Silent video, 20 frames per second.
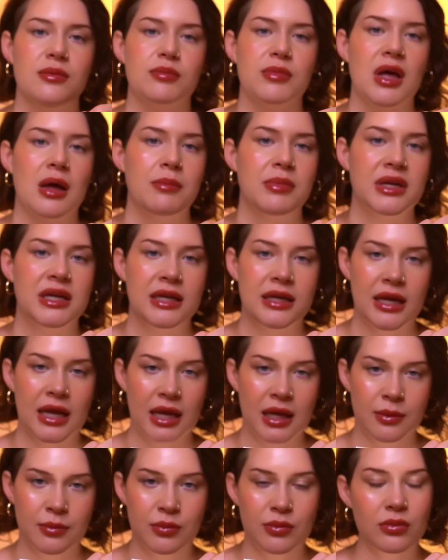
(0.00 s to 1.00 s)
company
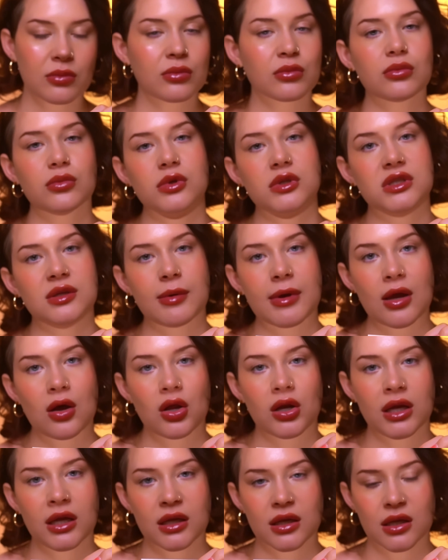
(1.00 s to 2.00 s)
name to be
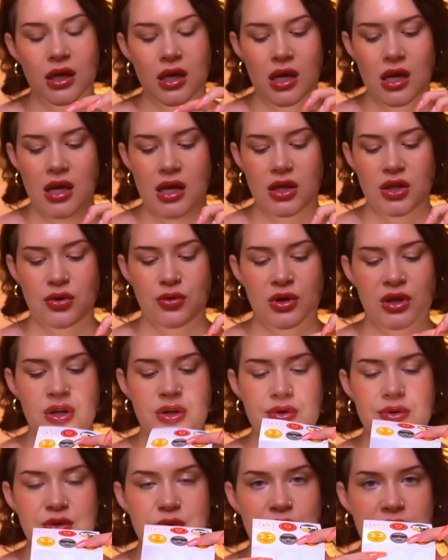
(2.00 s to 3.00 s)
on it, you can
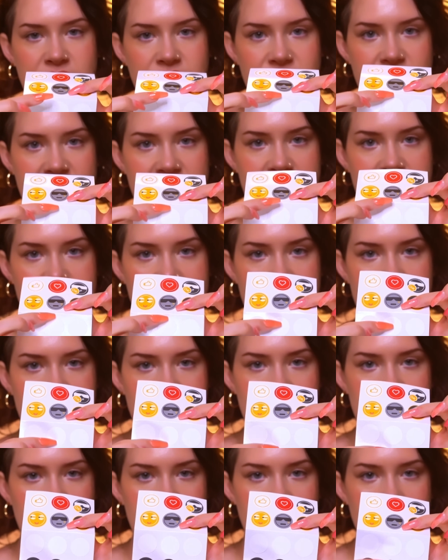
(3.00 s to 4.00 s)
use one of
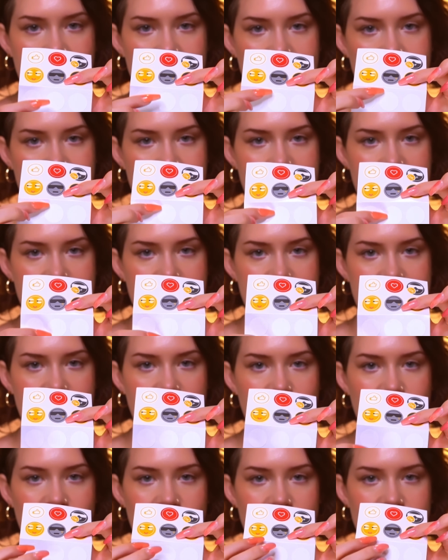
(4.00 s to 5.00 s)
these
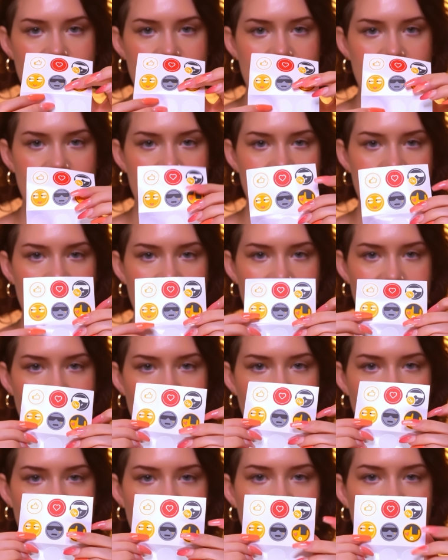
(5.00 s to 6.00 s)
stickers.
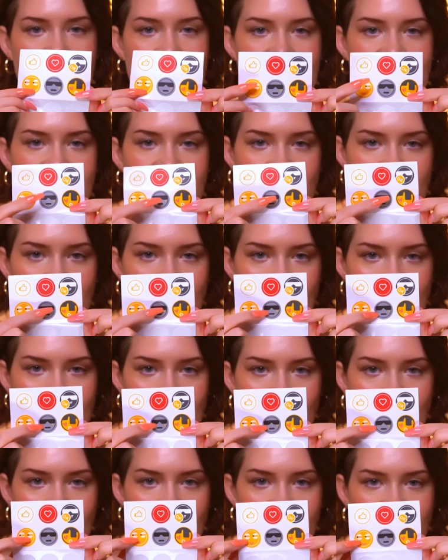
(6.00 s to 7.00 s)
If you want it to have a cute
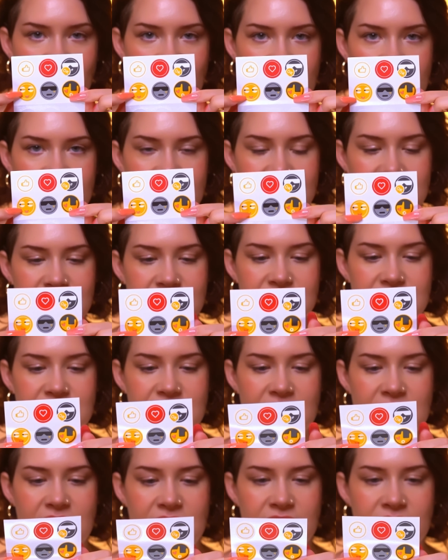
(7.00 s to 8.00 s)
little face
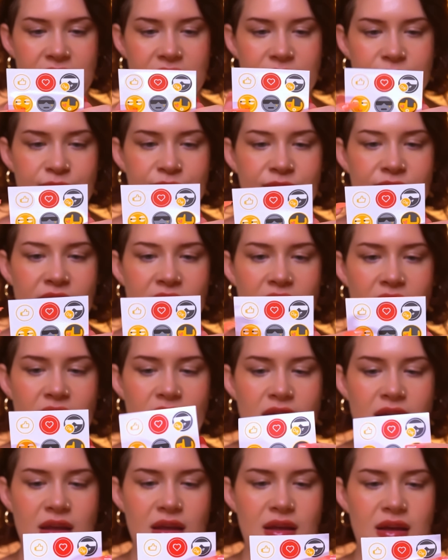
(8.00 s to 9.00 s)
instead,
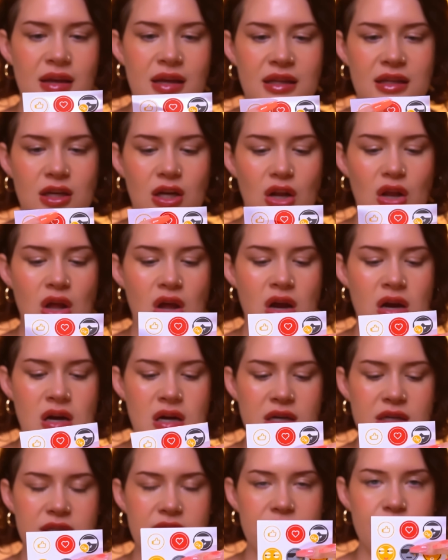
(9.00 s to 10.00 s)
a little
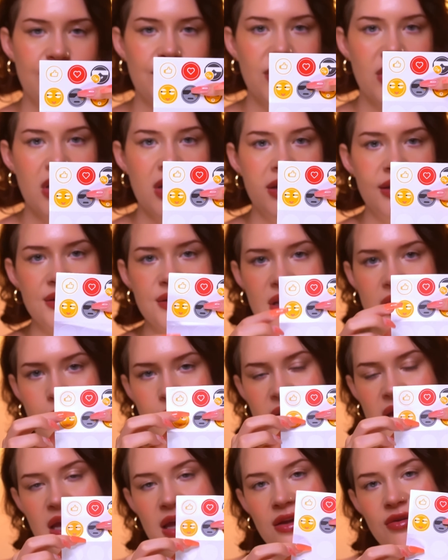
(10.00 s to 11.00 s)
heart. That
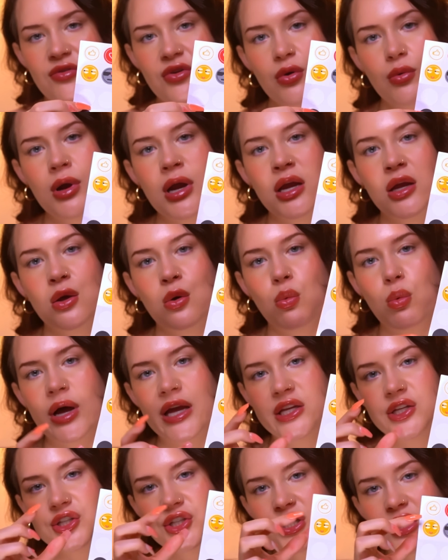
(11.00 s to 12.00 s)
way, if you're wearing a
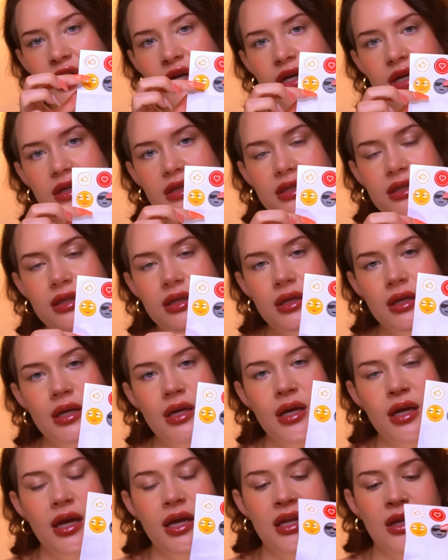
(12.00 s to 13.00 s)
white shirt
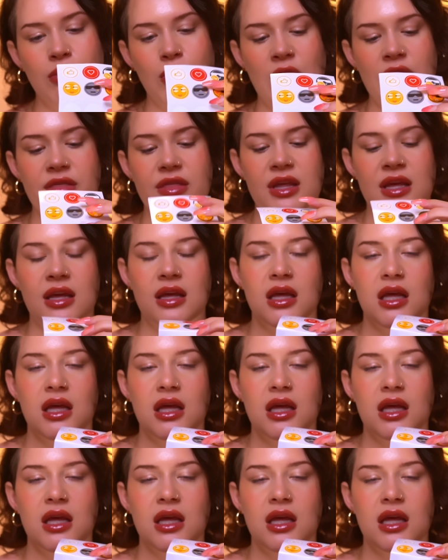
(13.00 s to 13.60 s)
and you want the